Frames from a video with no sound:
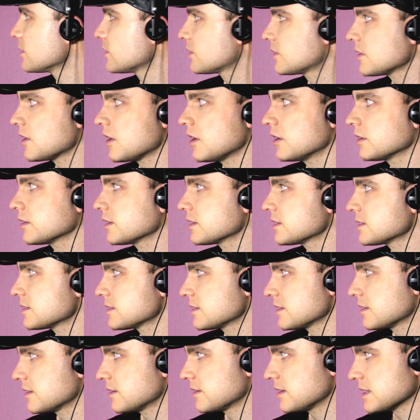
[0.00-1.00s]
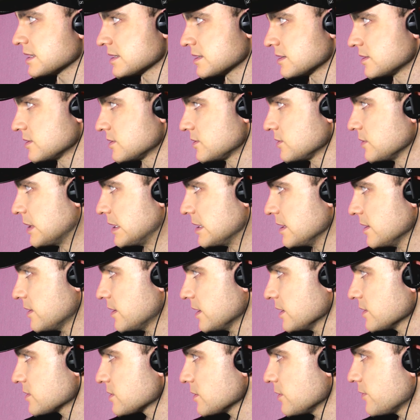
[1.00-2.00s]
Song doesn't do
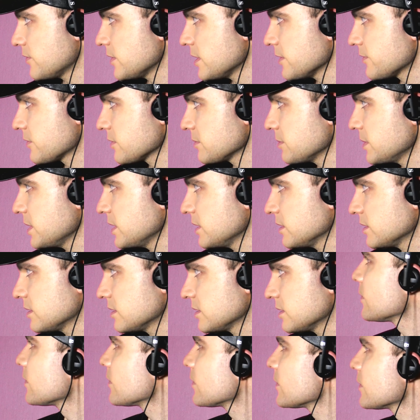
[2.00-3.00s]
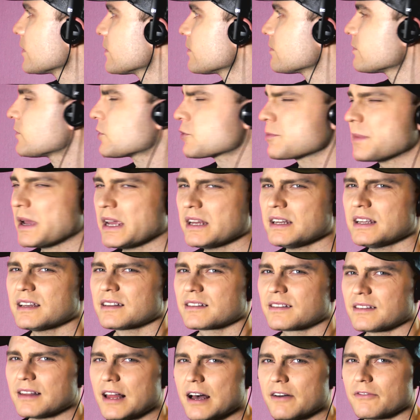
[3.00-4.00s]
anything so far for me.
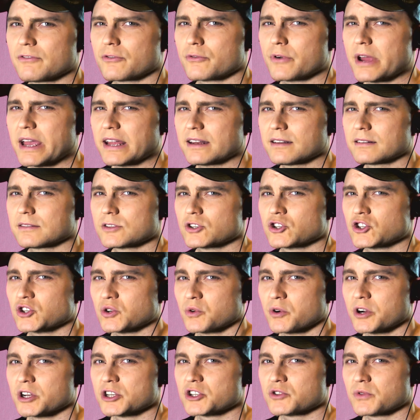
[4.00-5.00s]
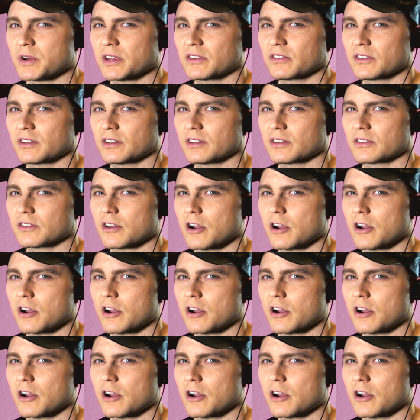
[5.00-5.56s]
Romanians love red short dresses.